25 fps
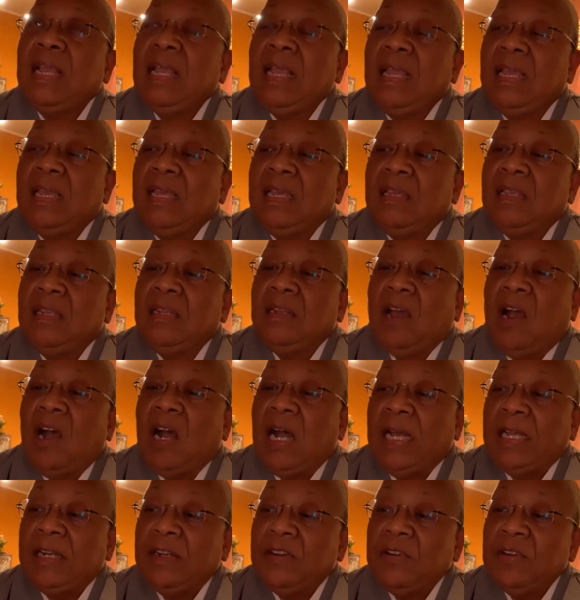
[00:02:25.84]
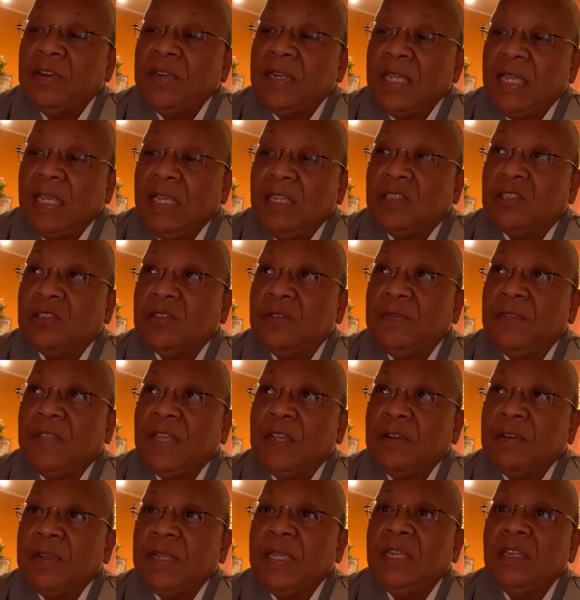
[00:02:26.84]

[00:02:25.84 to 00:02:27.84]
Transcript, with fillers: and honored each of their